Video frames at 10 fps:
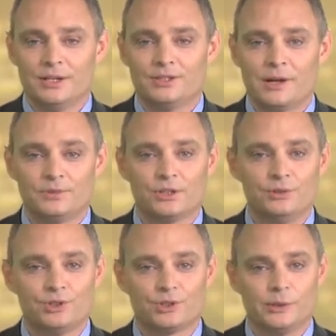subject
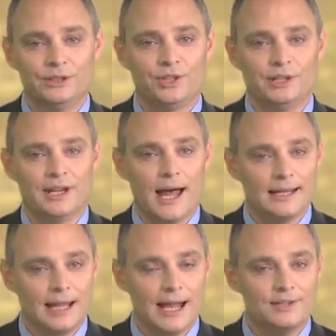to stringent
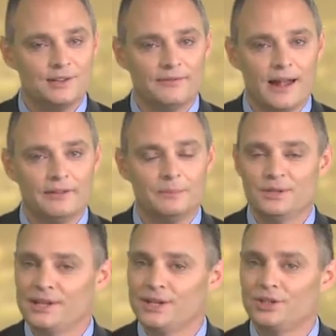guidelines involving
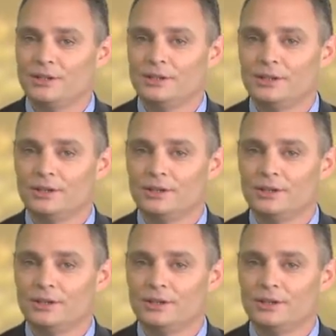possession,